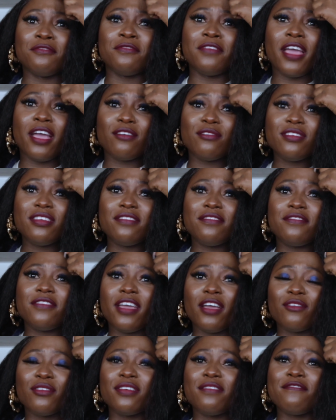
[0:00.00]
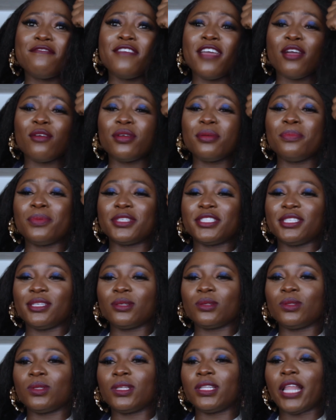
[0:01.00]
Very, very, very
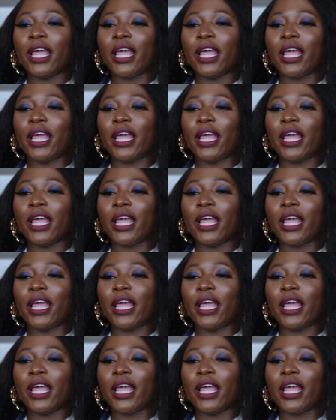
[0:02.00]
particular.